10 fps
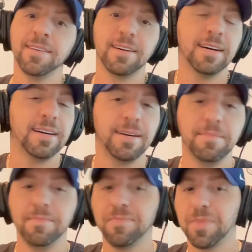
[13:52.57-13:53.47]

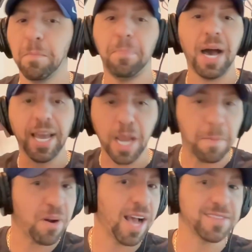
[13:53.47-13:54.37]
Buying
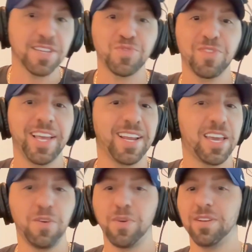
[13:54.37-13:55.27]
process related
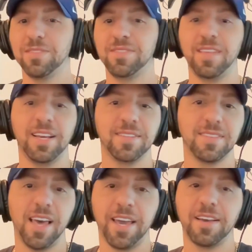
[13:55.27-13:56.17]
keywords, things
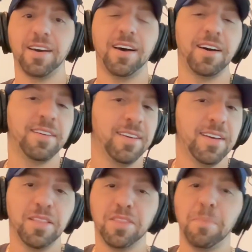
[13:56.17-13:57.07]
like
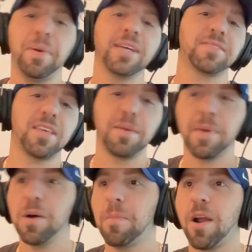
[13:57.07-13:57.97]
the best
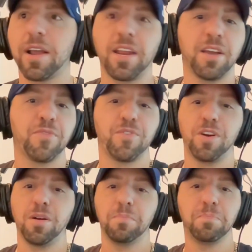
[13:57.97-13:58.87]
email marketing
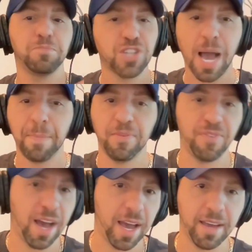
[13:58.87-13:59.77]
for
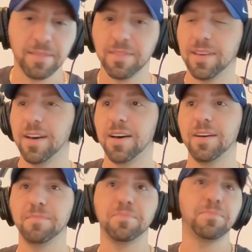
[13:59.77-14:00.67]
Shopify,
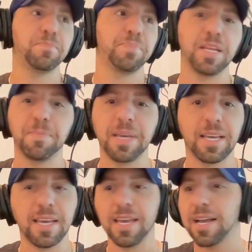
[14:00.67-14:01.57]
B2B
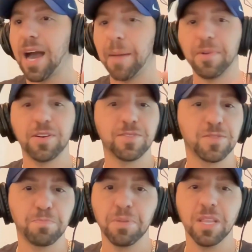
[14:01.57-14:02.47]

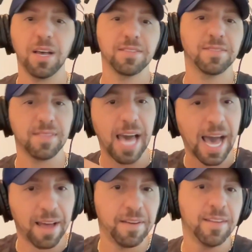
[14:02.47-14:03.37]
e-commerce plus that.